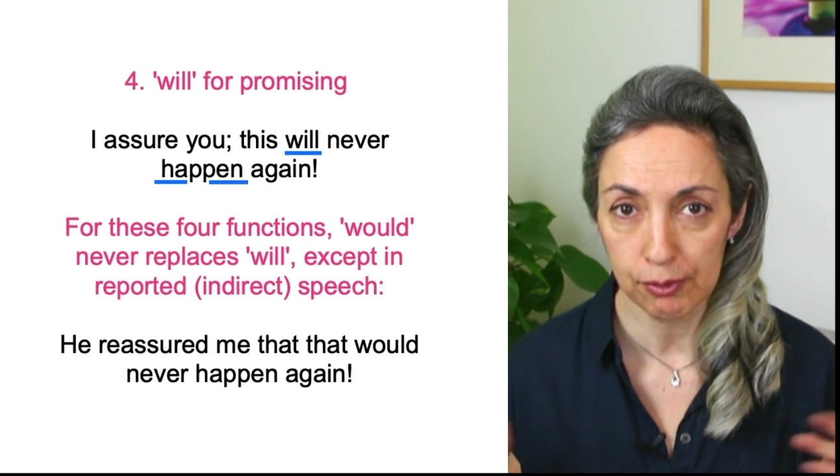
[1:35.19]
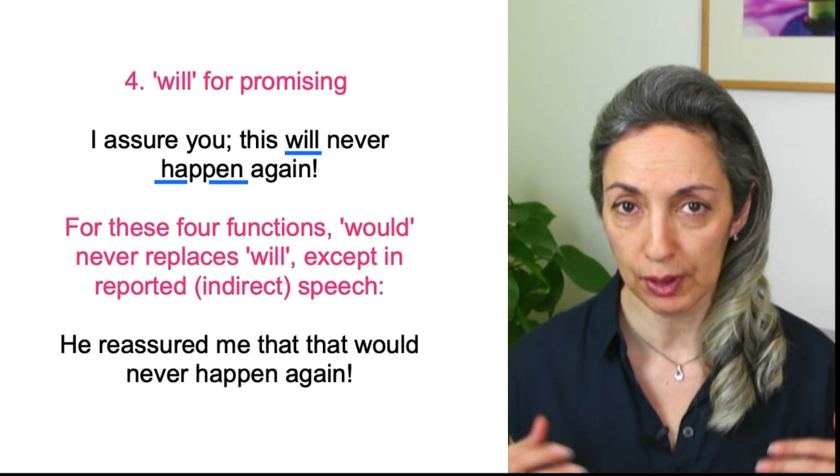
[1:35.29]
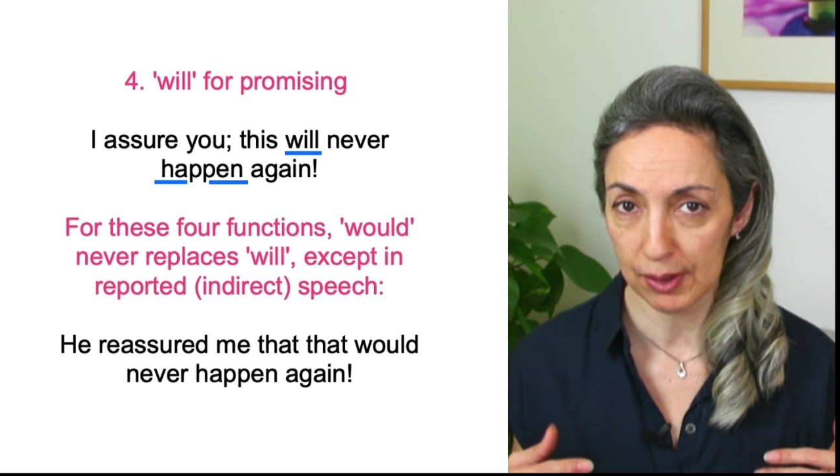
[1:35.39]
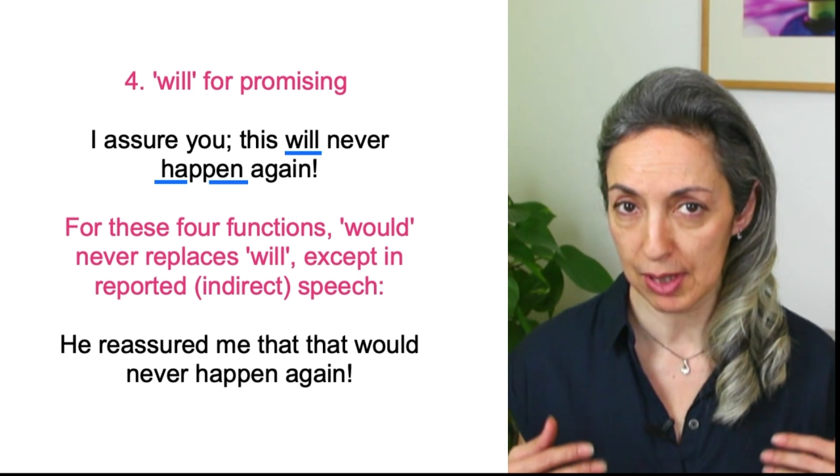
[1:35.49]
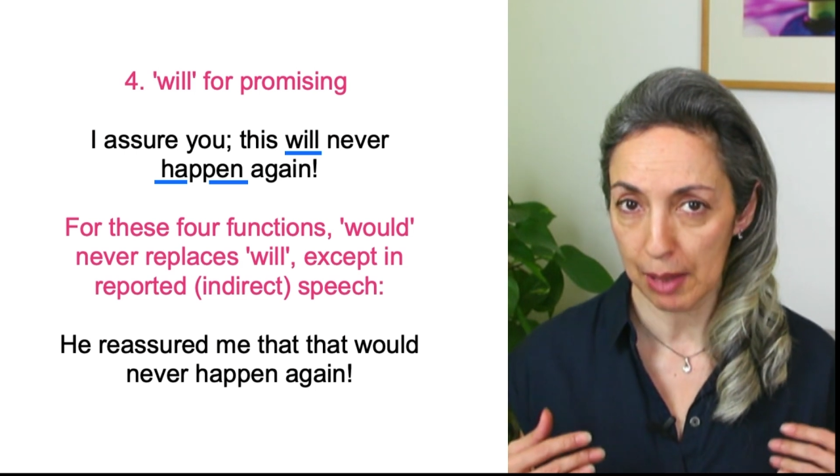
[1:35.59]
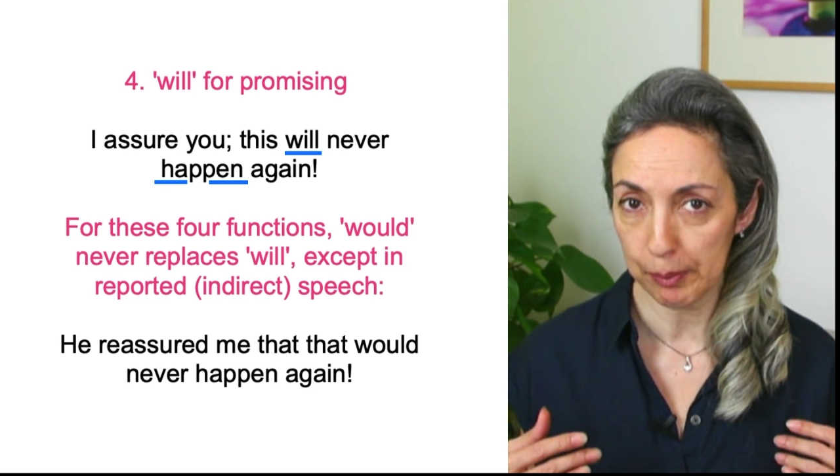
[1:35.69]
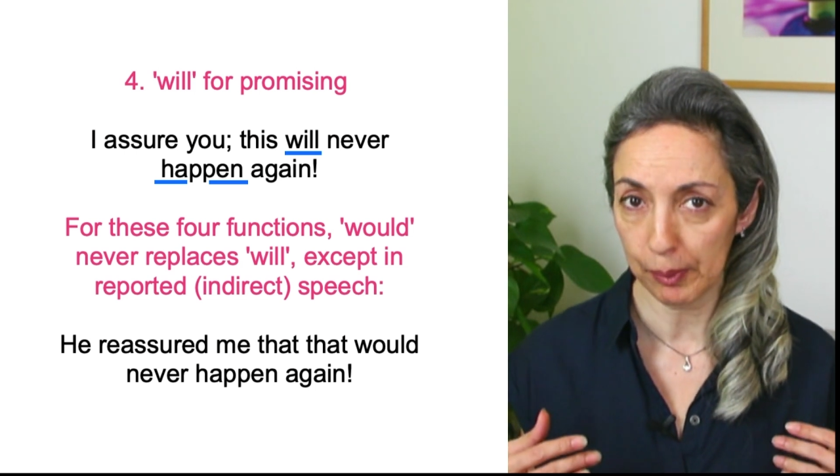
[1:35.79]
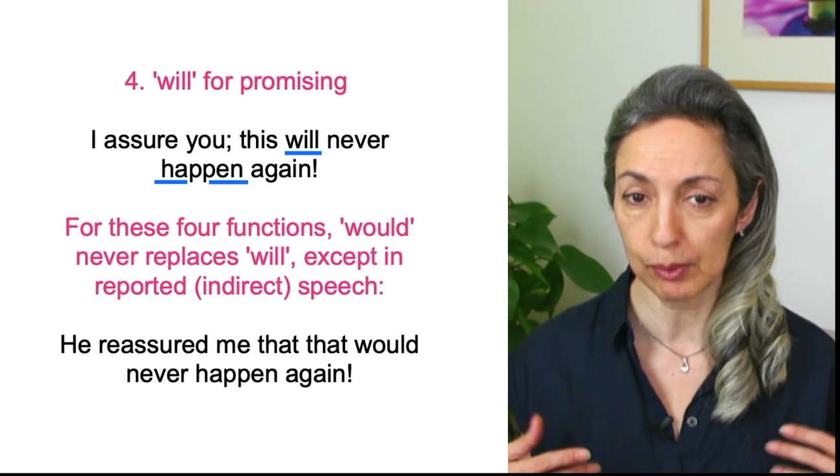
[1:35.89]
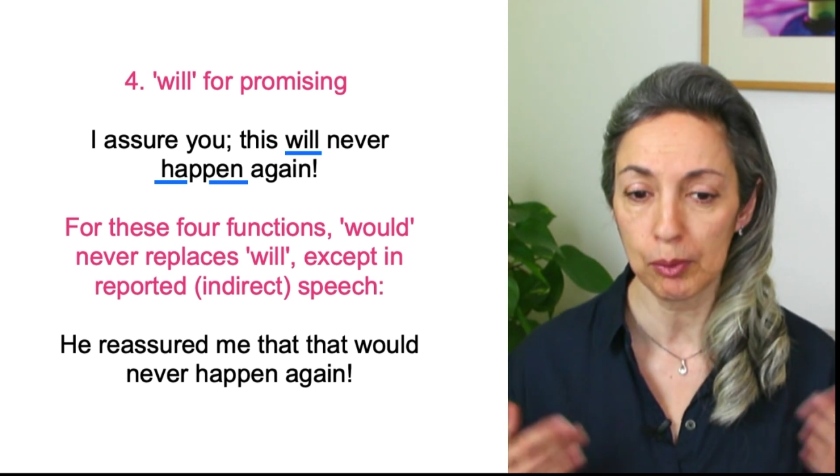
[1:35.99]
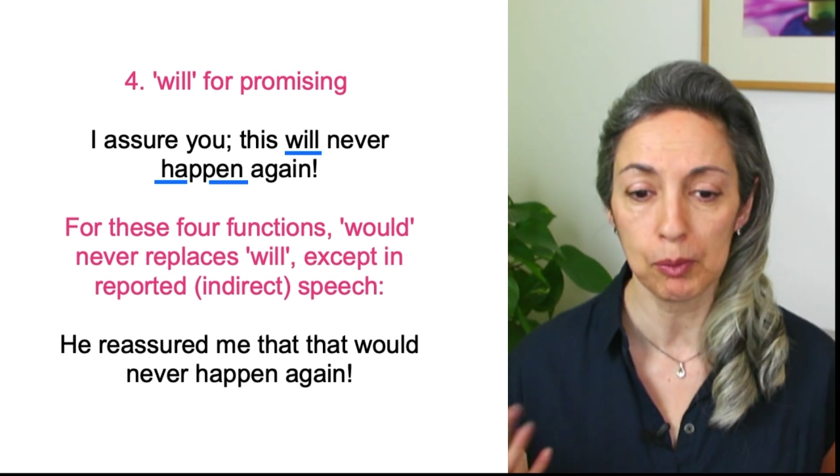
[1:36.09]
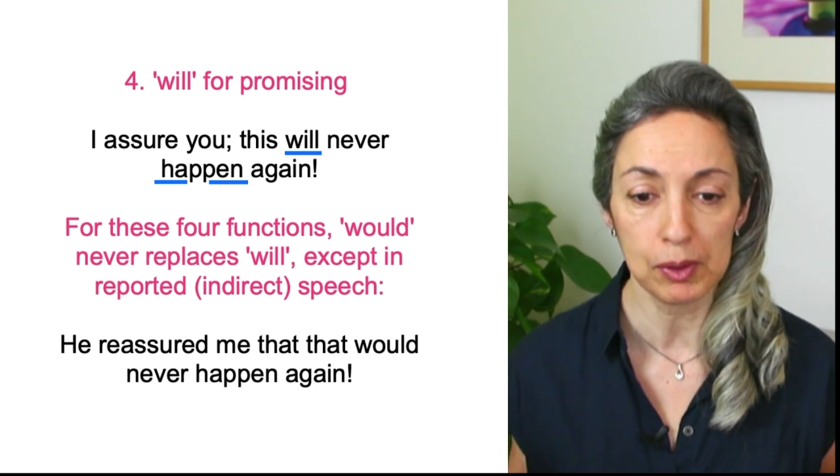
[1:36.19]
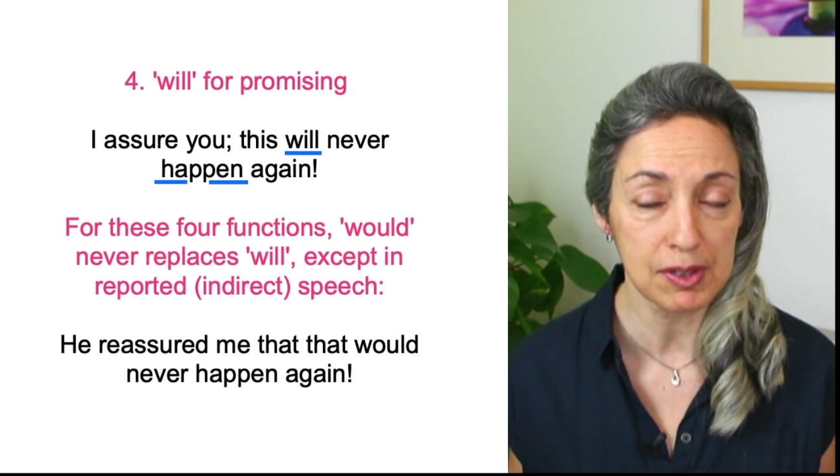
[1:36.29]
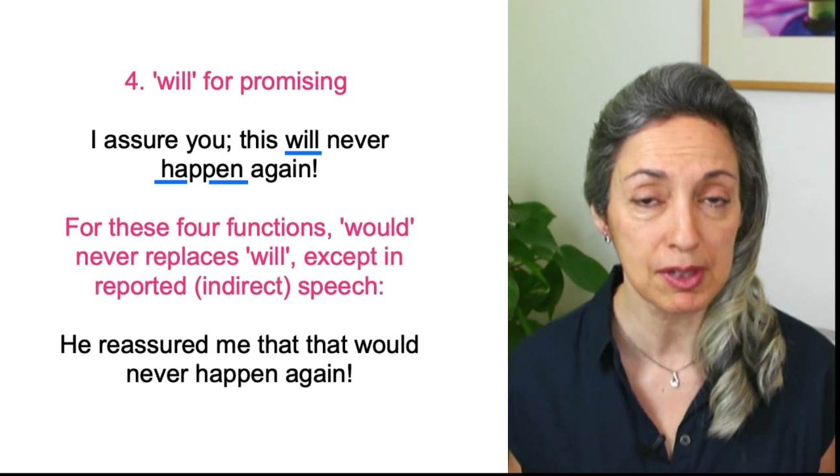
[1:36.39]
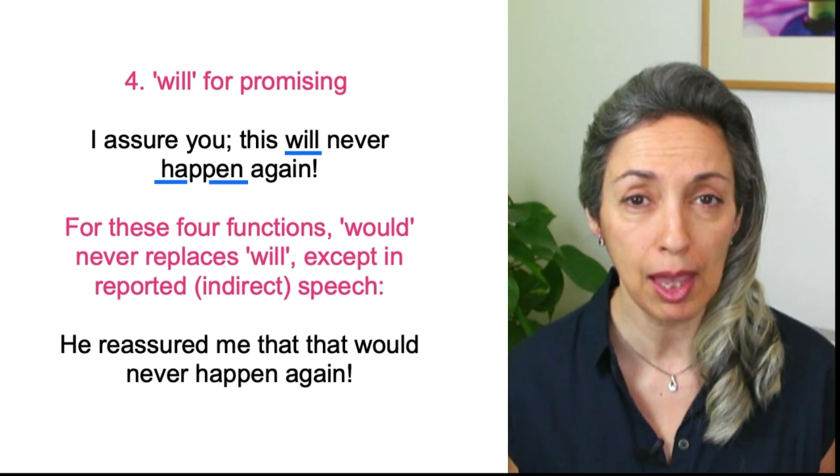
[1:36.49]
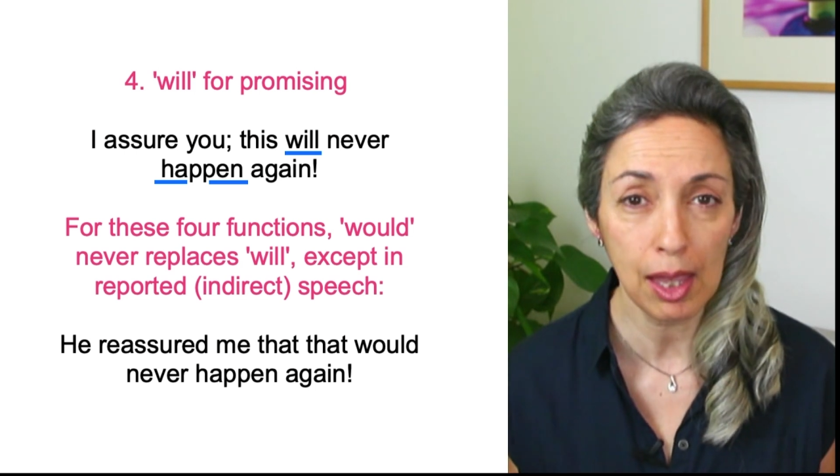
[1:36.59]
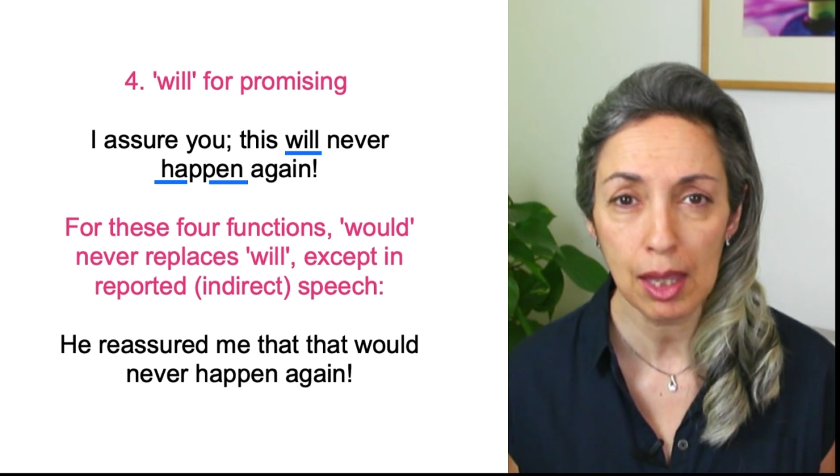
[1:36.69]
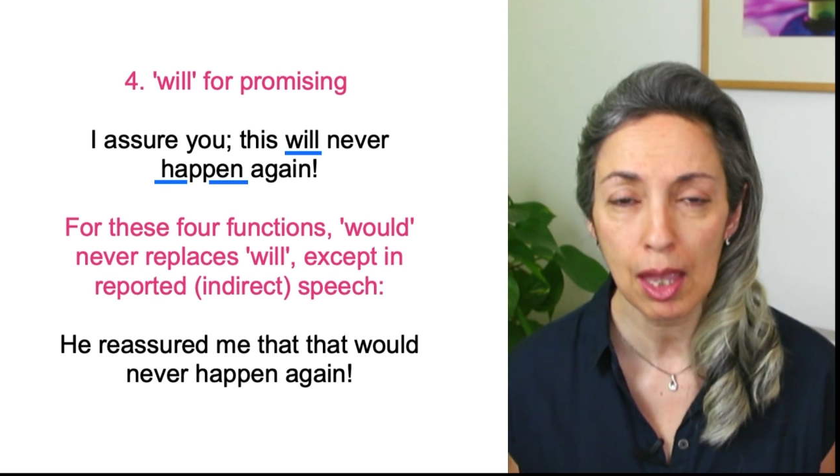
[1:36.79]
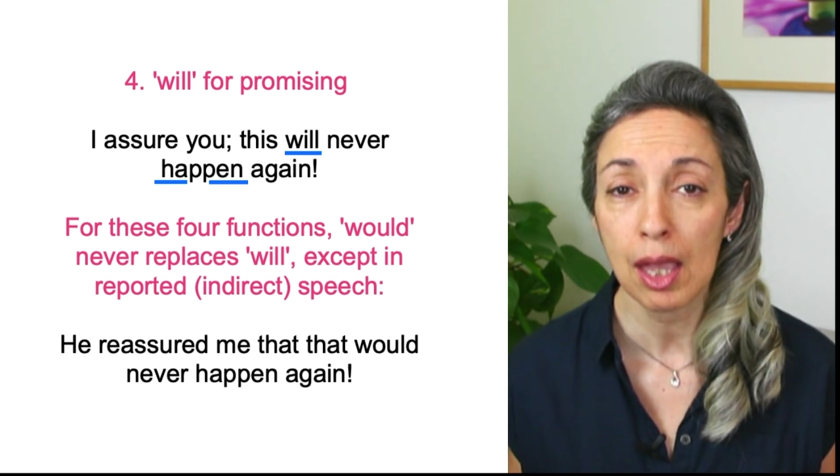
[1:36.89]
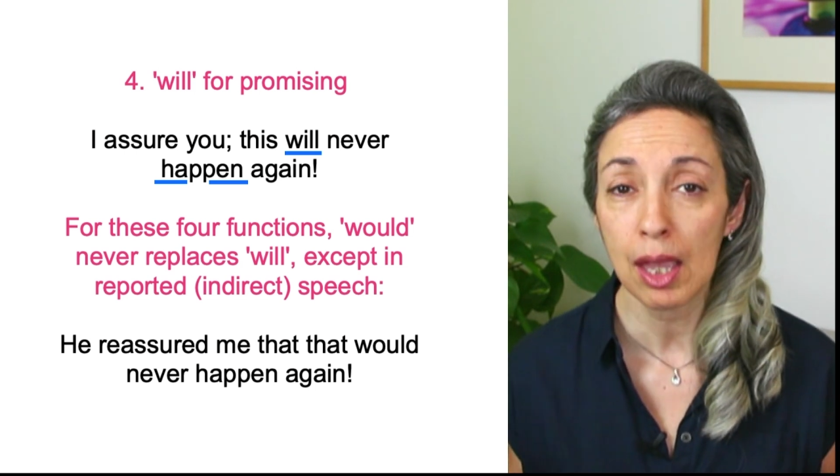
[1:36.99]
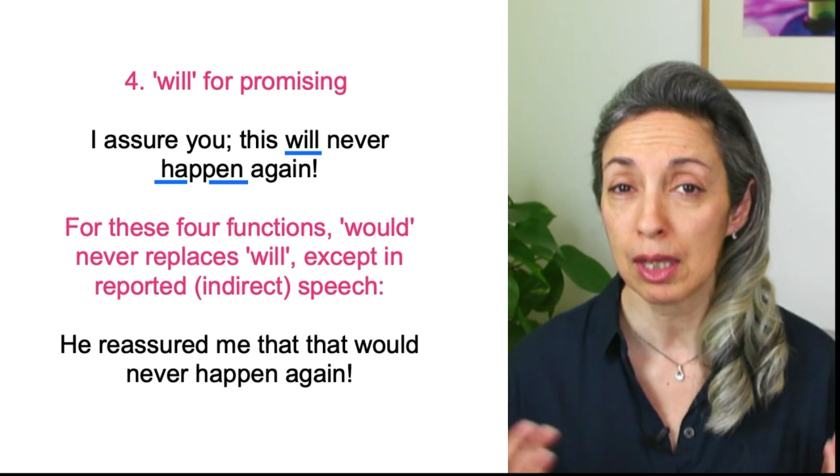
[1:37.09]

For example, we would say,